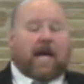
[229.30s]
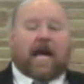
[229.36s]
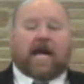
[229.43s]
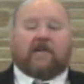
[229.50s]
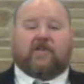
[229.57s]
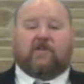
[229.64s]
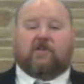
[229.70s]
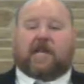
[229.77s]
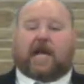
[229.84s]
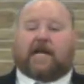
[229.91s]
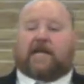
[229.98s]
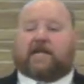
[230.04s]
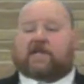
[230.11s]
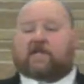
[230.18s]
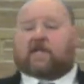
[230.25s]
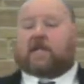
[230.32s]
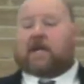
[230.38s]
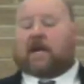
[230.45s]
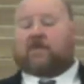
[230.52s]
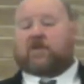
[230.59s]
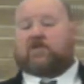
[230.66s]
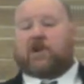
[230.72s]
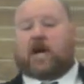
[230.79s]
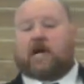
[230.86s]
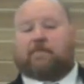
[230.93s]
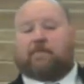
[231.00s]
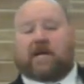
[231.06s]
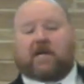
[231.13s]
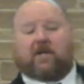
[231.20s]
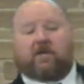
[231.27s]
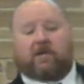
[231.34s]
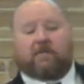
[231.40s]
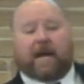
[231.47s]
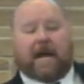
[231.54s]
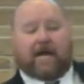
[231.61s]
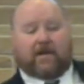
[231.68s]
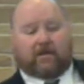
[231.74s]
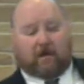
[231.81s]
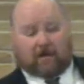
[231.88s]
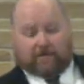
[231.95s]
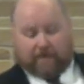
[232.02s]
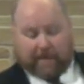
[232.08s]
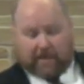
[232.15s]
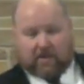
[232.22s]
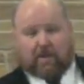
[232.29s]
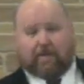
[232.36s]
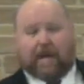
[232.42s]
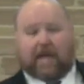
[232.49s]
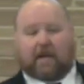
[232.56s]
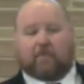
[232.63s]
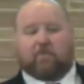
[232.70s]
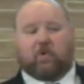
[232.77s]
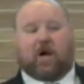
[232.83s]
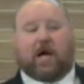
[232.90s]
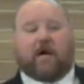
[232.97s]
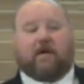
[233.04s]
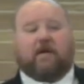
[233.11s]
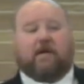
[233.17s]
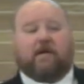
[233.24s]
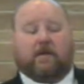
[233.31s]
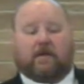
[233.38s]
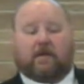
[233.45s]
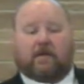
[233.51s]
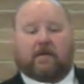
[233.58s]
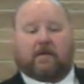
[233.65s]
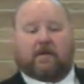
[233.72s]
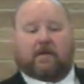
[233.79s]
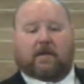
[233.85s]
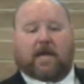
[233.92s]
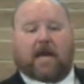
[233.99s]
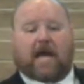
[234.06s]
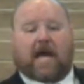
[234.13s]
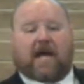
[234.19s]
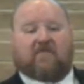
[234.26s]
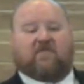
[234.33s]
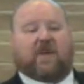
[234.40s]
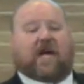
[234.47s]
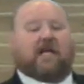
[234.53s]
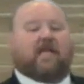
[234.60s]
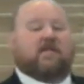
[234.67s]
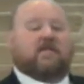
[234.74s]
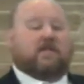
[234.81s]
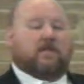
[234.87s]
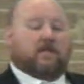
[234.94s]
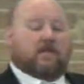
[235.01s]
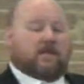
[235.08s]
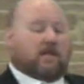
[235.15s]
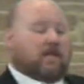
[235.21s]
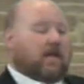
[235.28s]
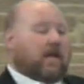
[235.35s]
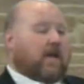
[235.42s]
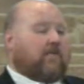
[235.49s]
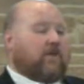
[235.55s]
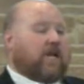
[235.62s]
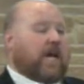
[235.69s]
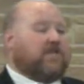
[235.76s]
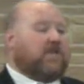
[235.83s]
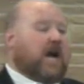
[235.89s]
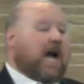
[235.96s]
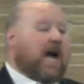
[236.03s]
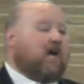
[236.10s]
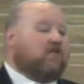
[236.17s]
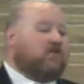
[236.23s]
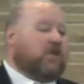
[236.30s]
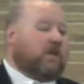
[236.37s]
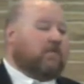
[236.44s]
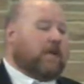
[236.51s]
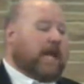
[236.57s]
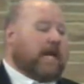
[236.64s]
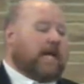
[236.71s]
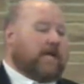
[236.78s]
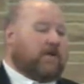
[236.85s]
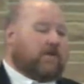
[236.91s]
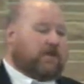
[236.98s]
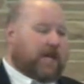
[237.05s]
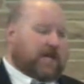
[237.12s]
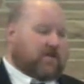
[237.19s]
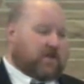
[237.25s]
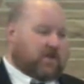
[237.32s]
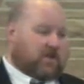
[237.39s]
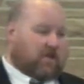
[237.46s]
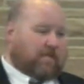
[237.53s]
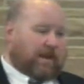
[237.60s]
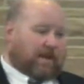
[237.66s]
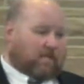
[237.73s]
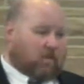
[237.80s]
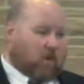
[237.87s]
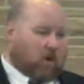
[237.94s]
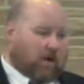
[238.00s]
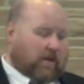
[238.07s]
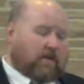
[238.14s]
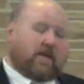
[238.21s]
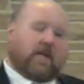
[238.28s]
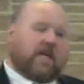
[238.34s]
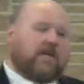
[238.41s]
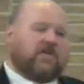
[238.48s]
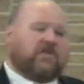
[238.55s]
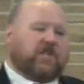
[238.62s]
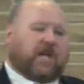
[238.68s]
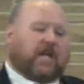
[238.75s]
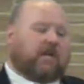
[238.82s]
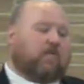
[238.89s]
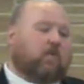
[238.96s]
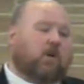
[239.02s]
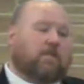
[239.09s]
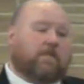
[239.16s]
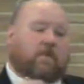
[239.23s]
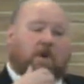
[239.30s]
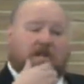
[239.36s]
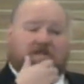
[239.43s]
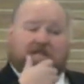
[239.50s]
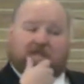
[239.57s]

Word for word: Hey, you ladies, if you're trying to pick you a man, you ought to pick you a man of prayer. Hey, fellas, if you got your eye on some lady and you think she's going to be the one, she ain't the one, but what?